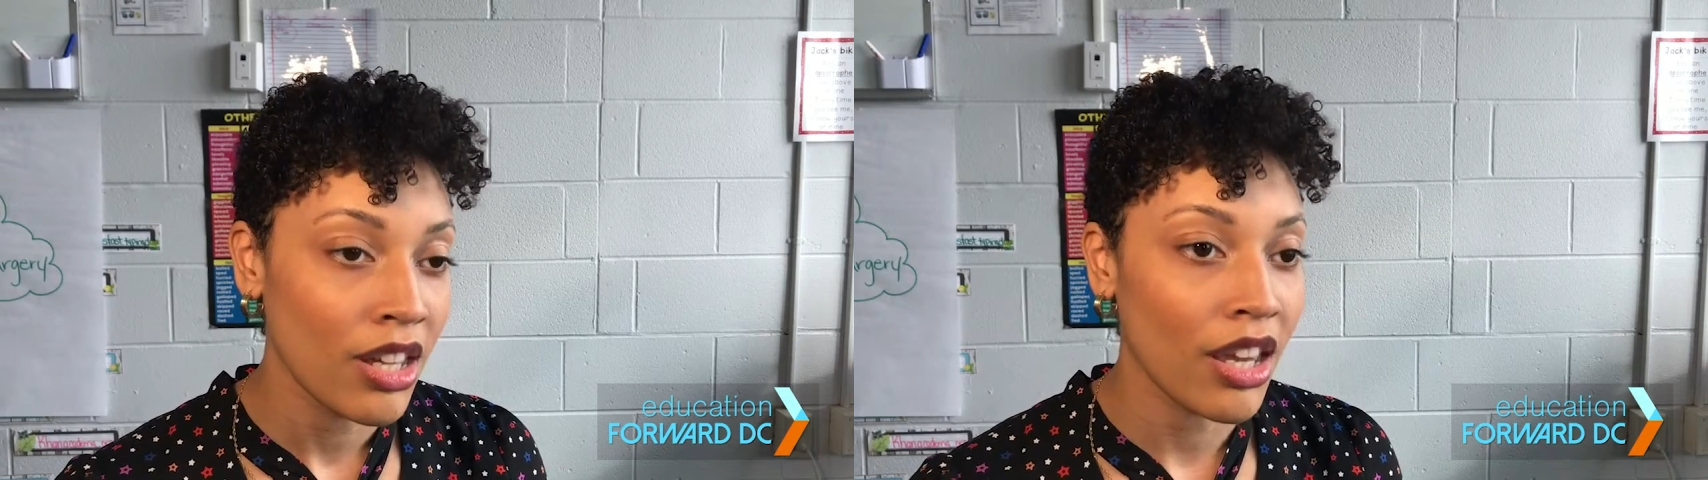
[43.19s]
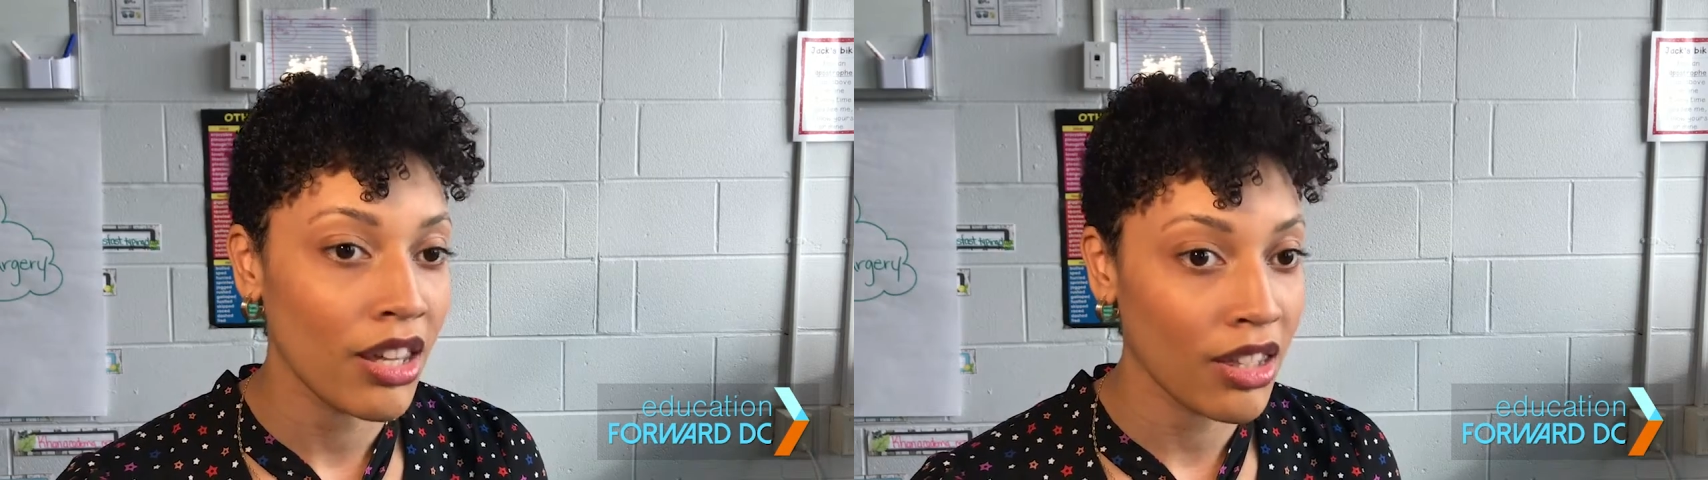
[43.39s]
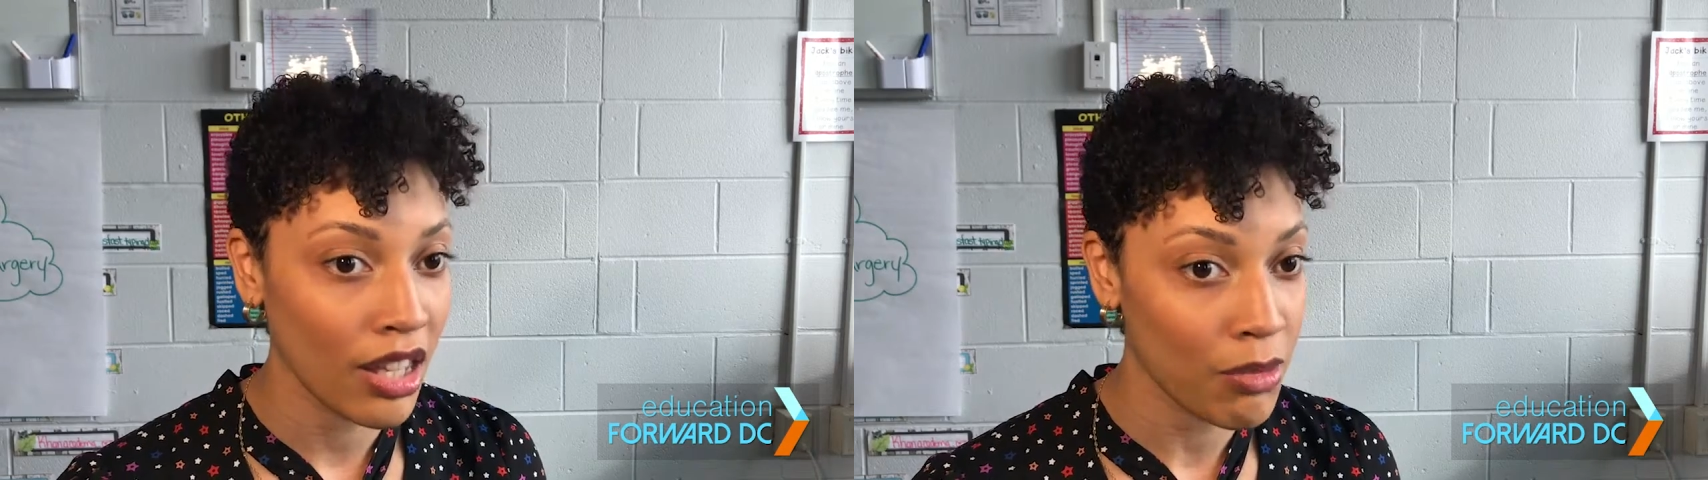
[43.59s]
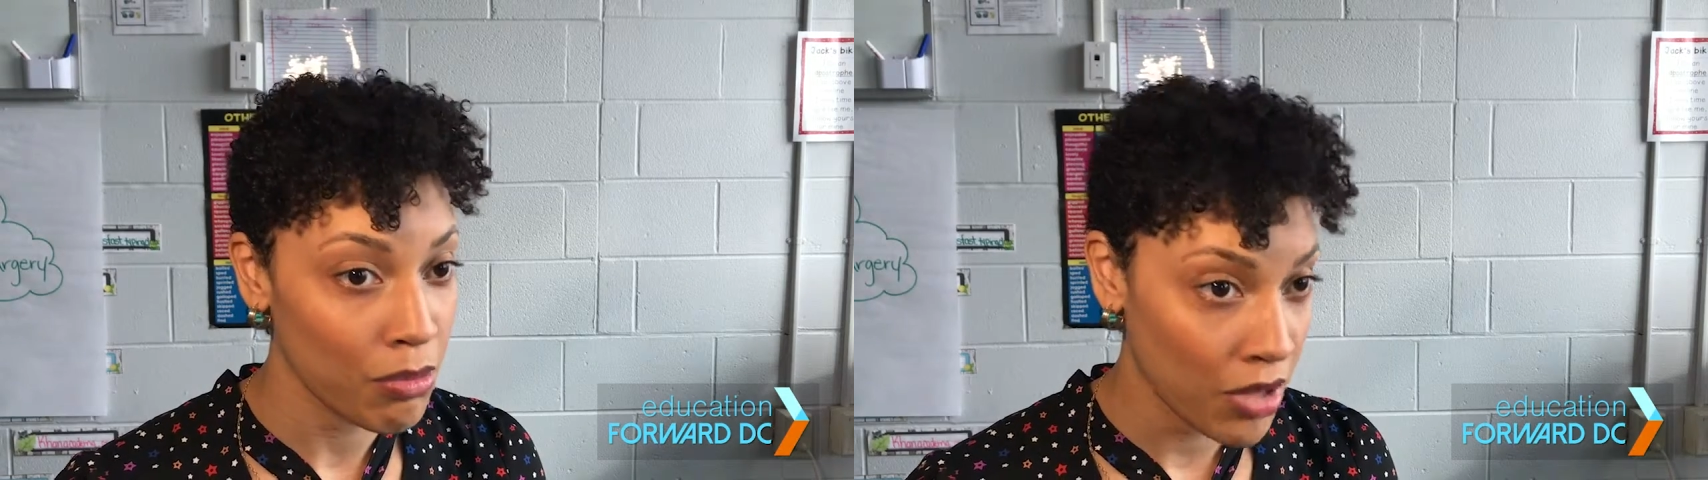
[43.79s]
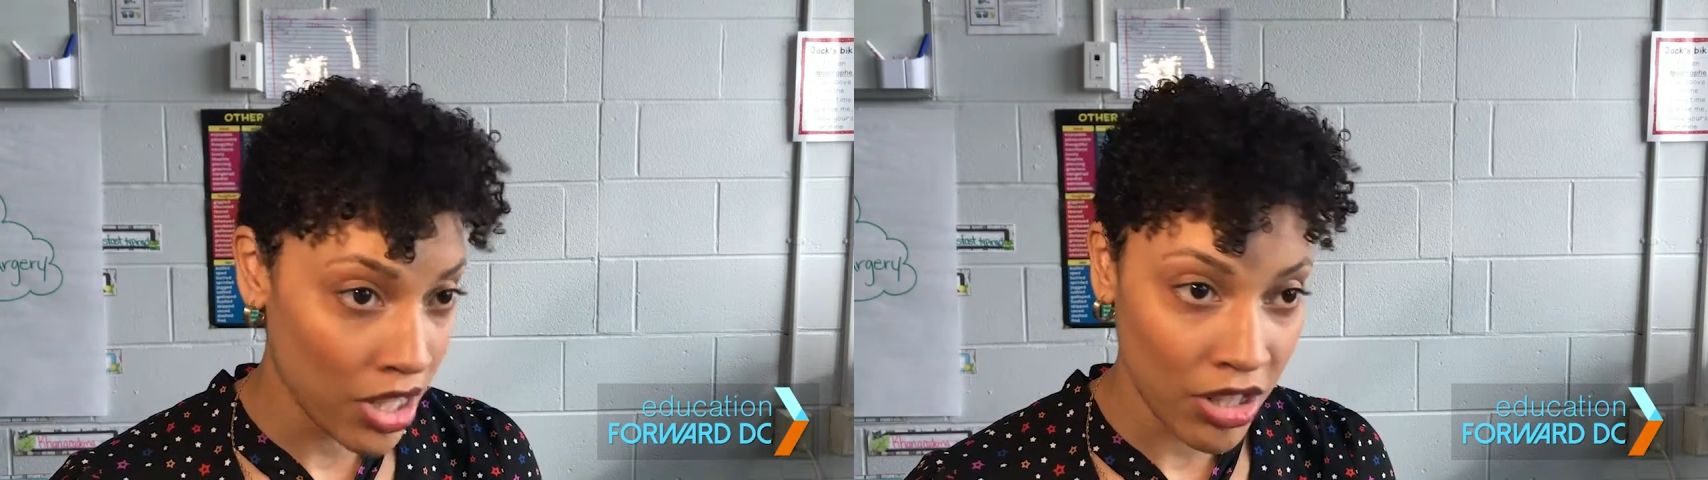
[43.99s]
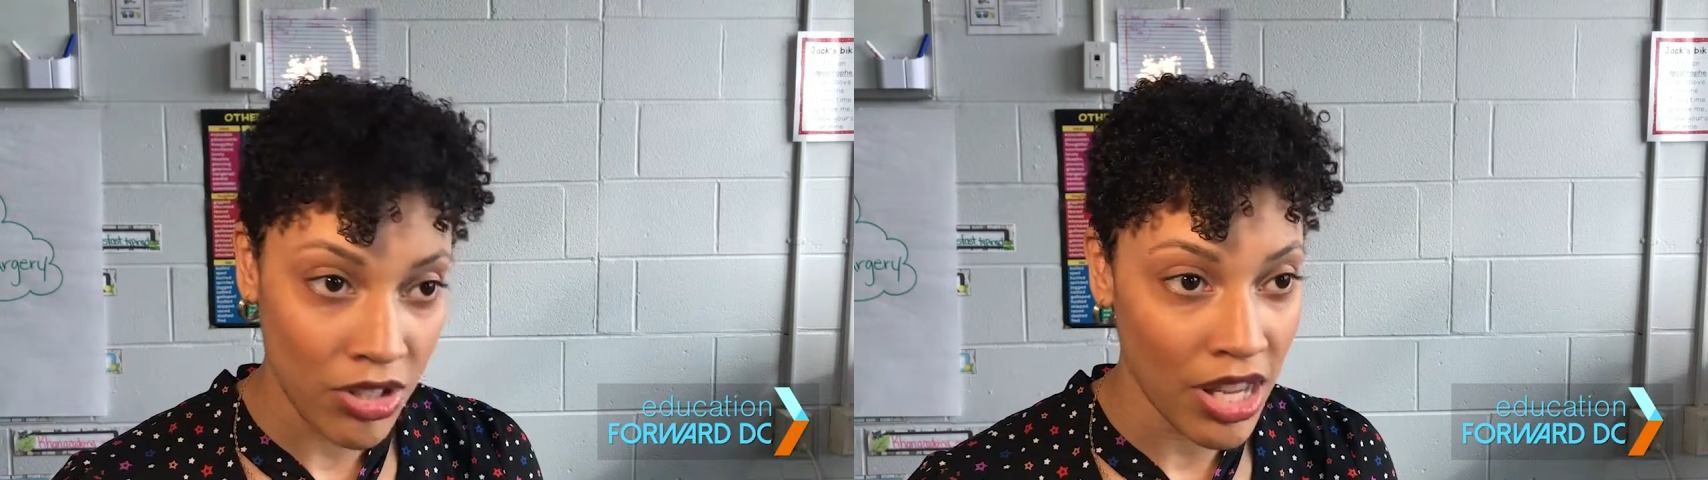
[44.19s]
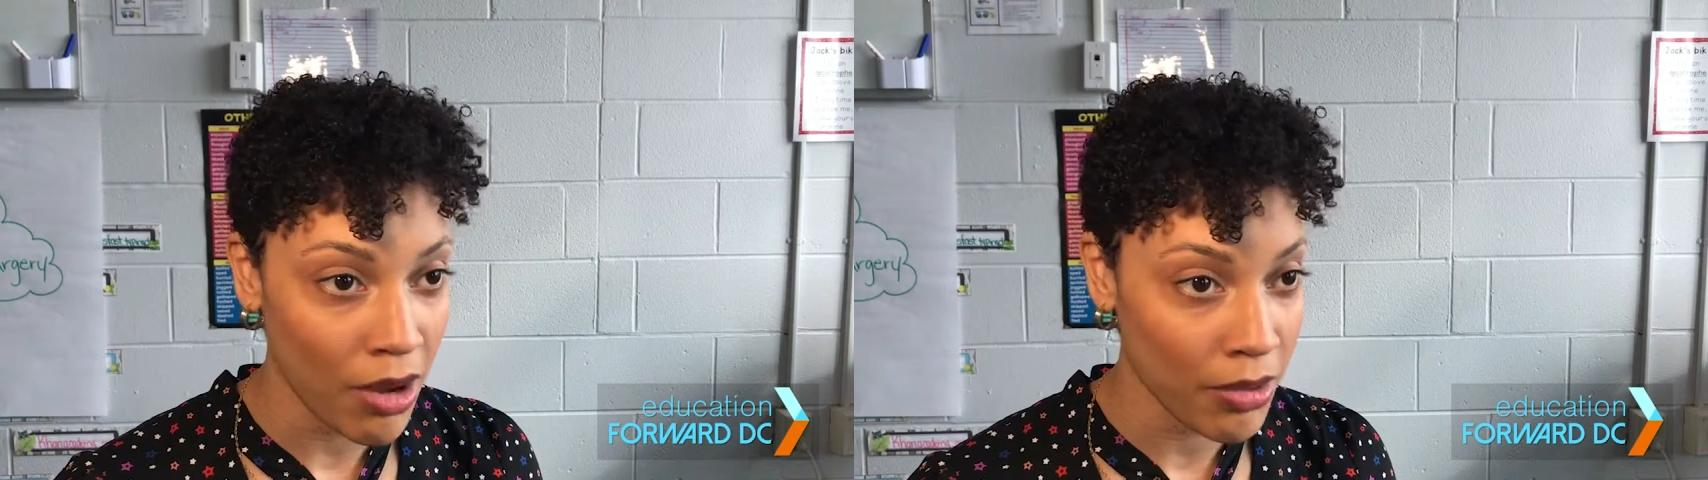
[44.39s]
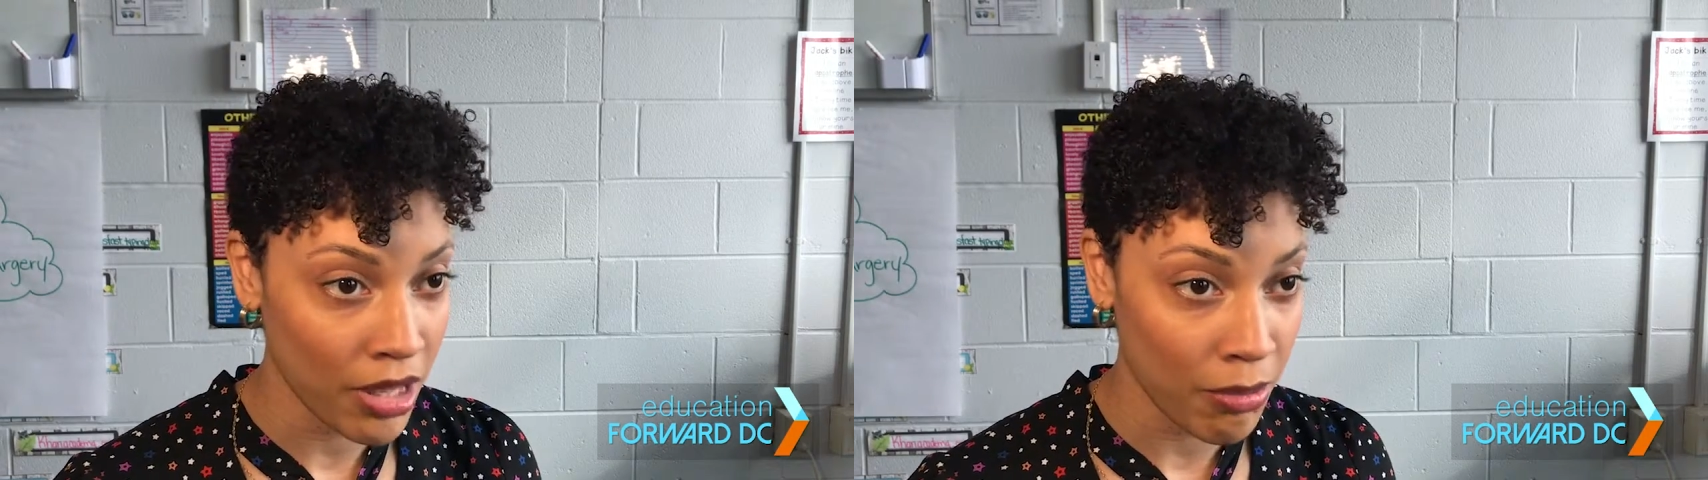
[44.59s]
and like, here's how
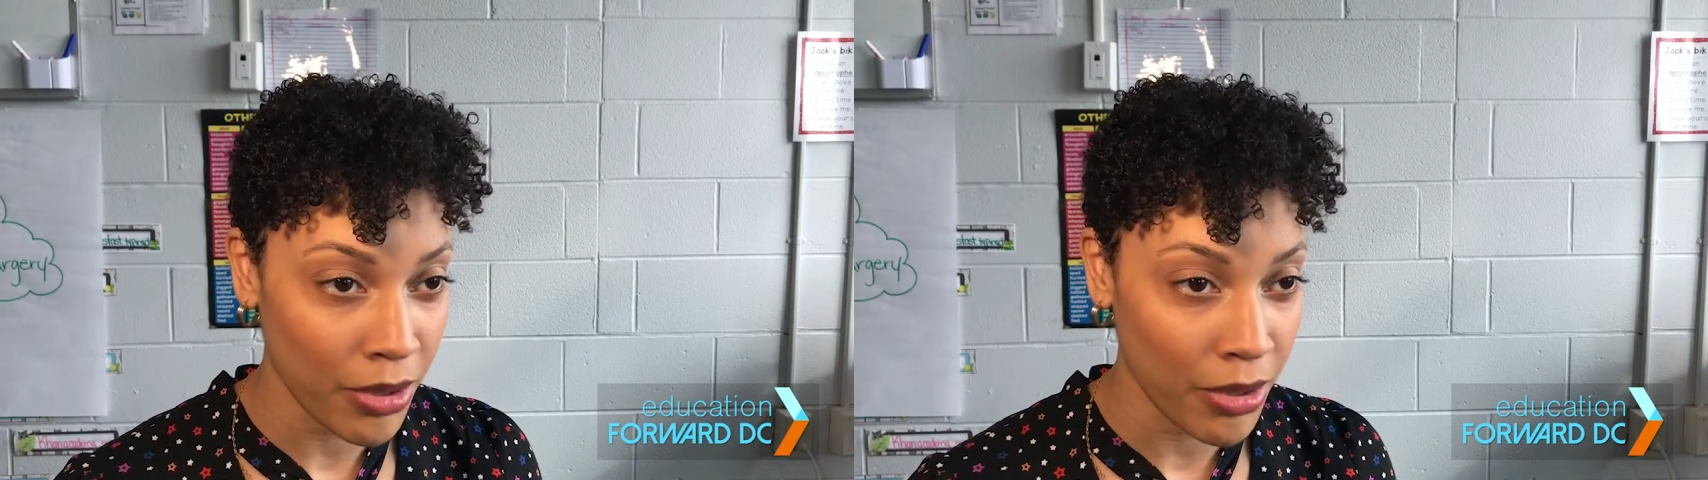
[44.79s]
we can